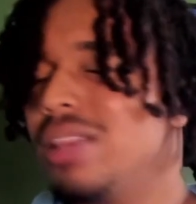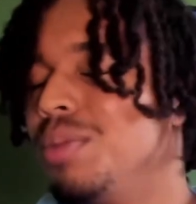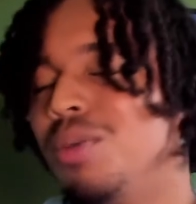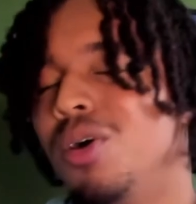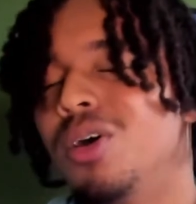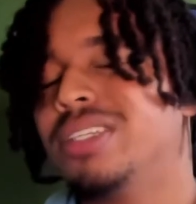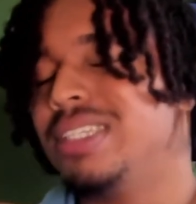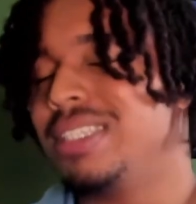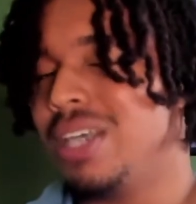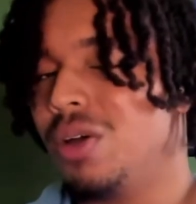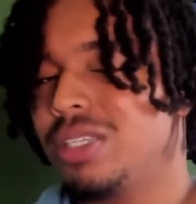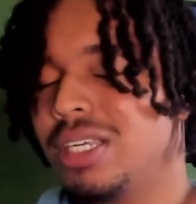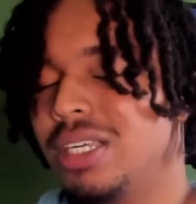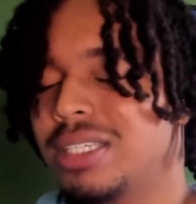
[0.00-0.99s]
the Boston
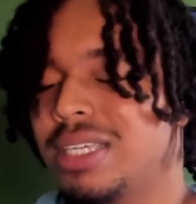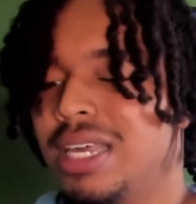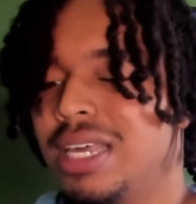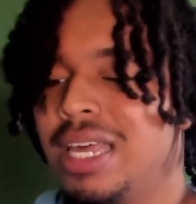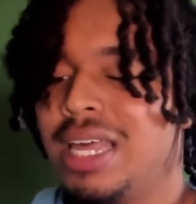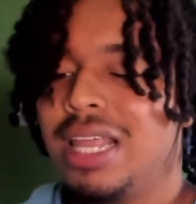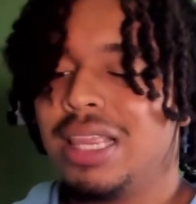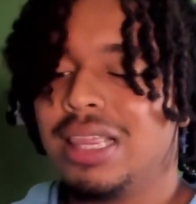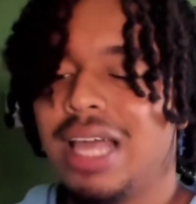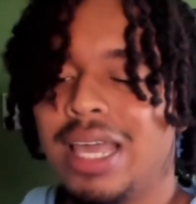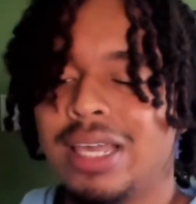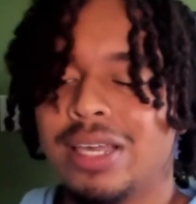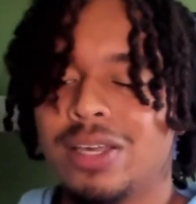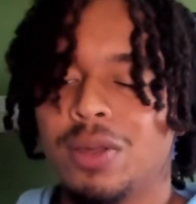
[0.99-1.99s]
Celtics.
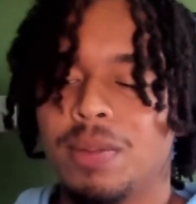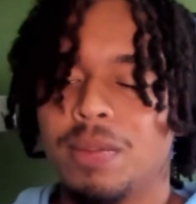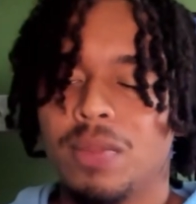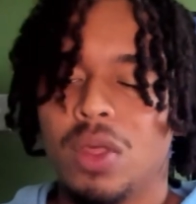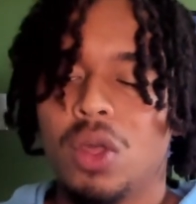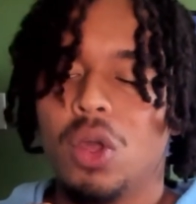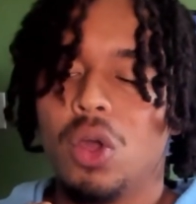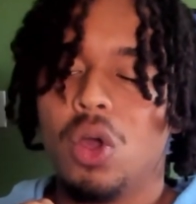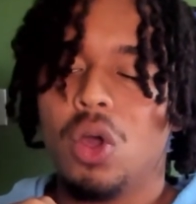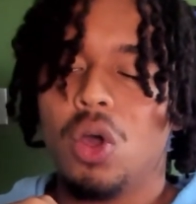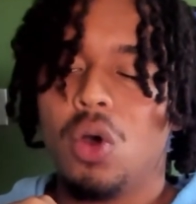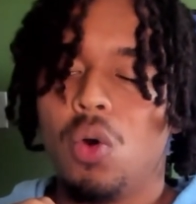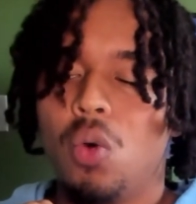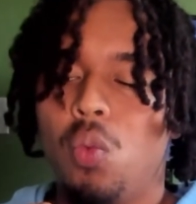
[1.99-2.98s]
Like,
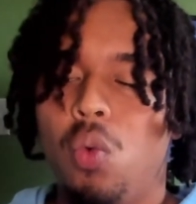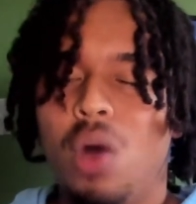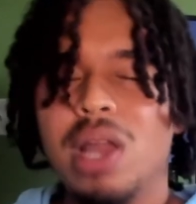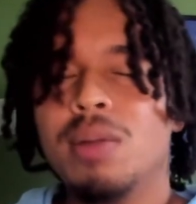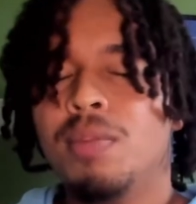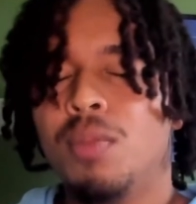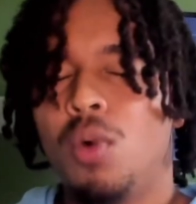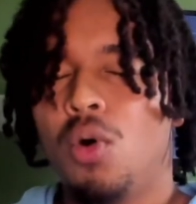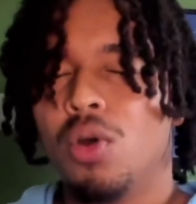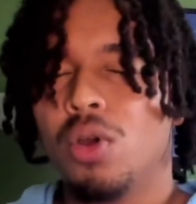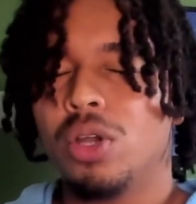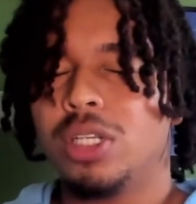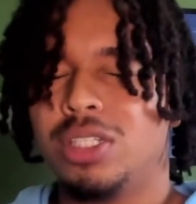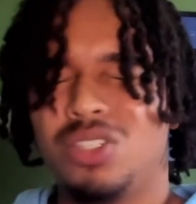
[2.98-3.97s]
what
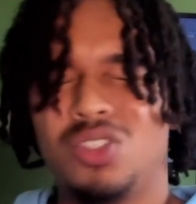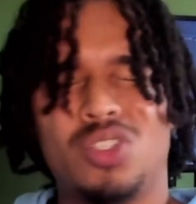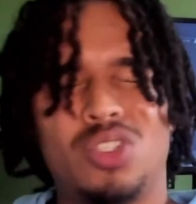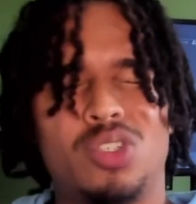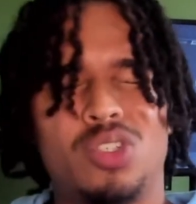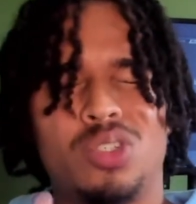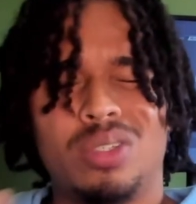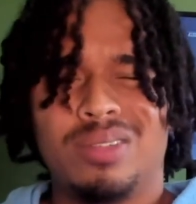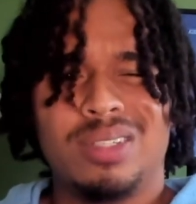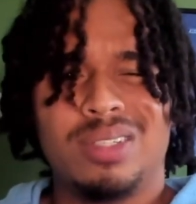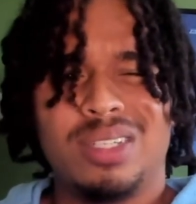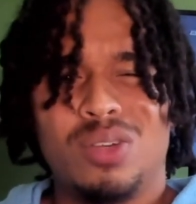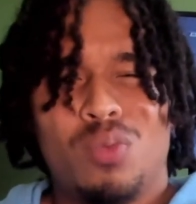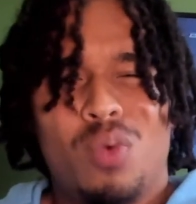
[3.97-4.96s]
more
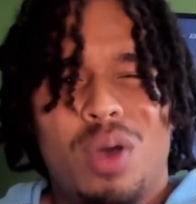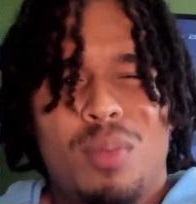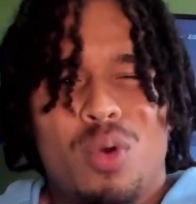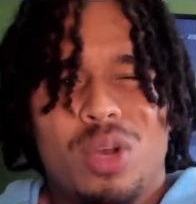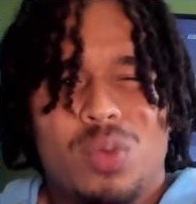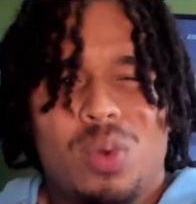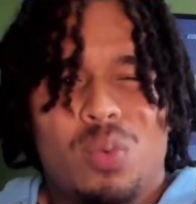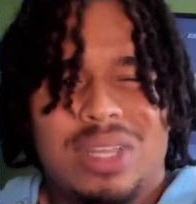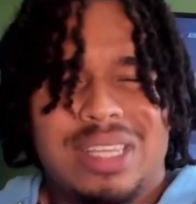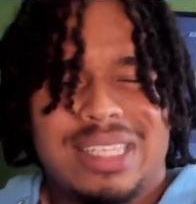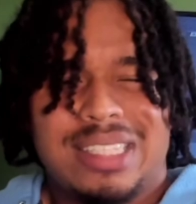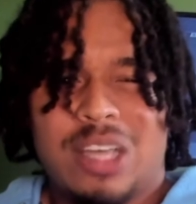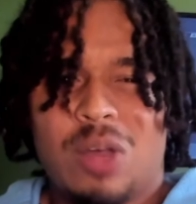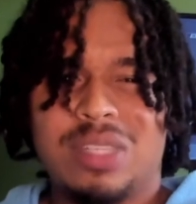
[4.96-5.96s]
do we want the
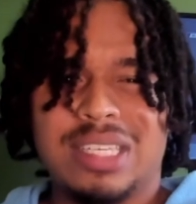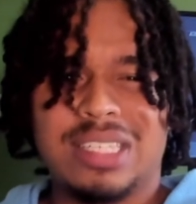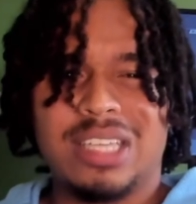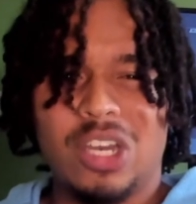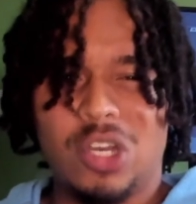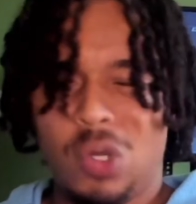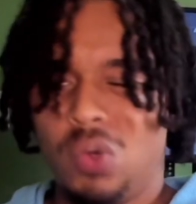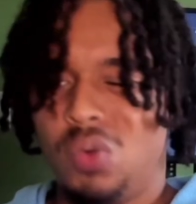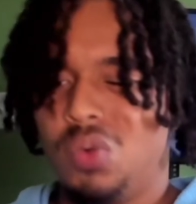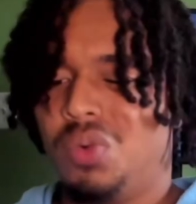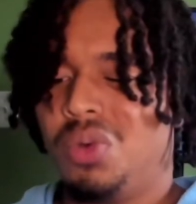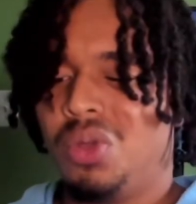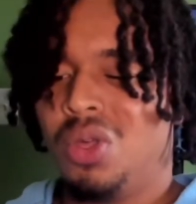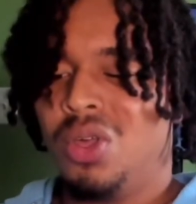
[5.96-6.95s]
Celtics to do?
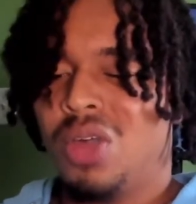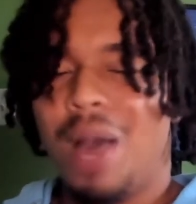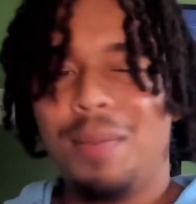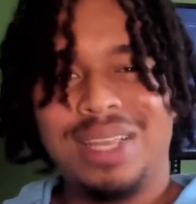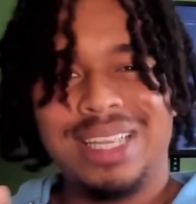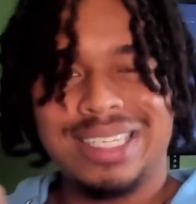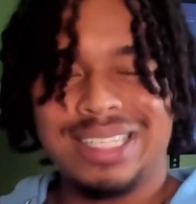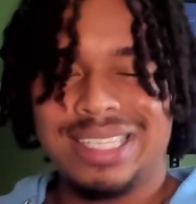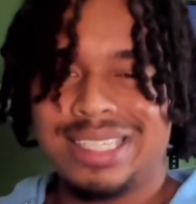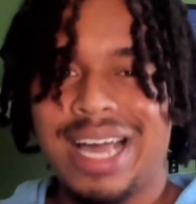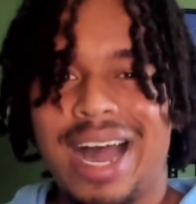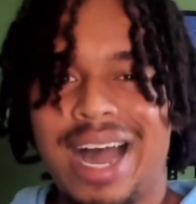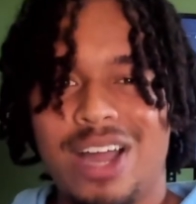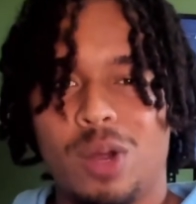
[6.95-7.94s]
I mean, this
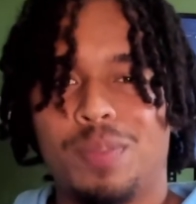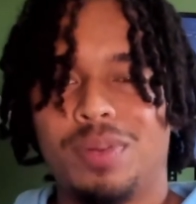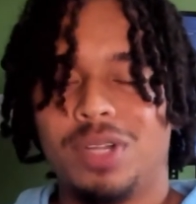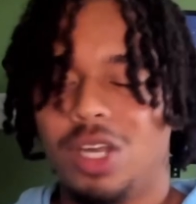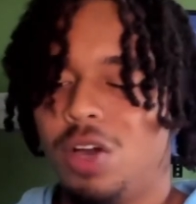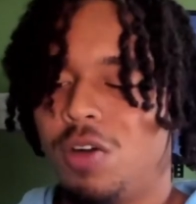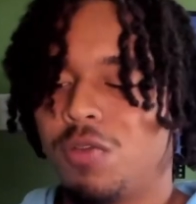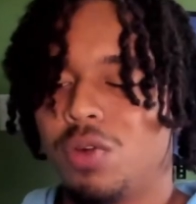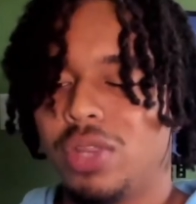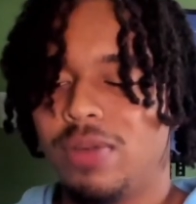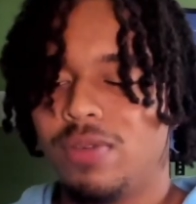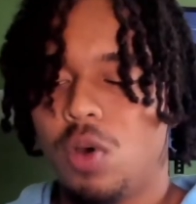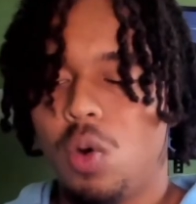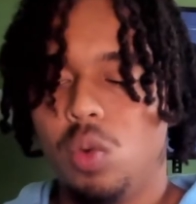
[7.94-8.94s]
entire playoff run,
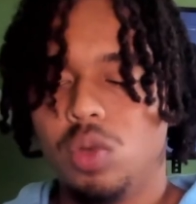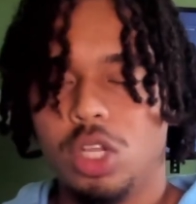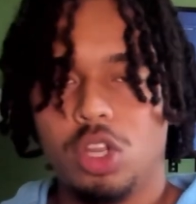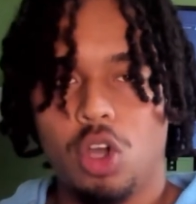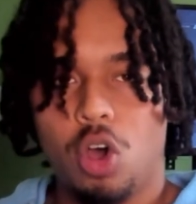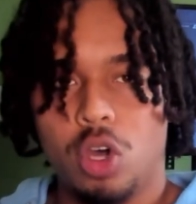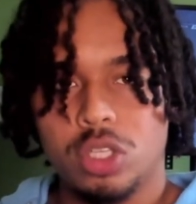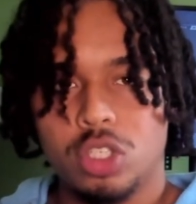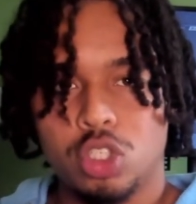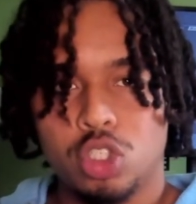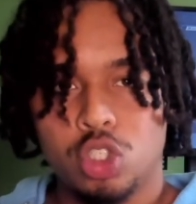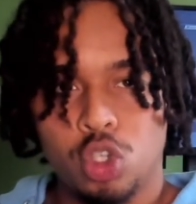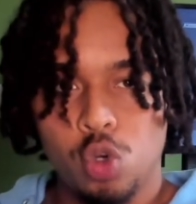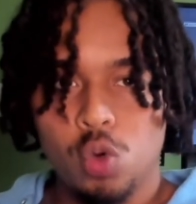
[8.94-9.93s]
they've only lost 2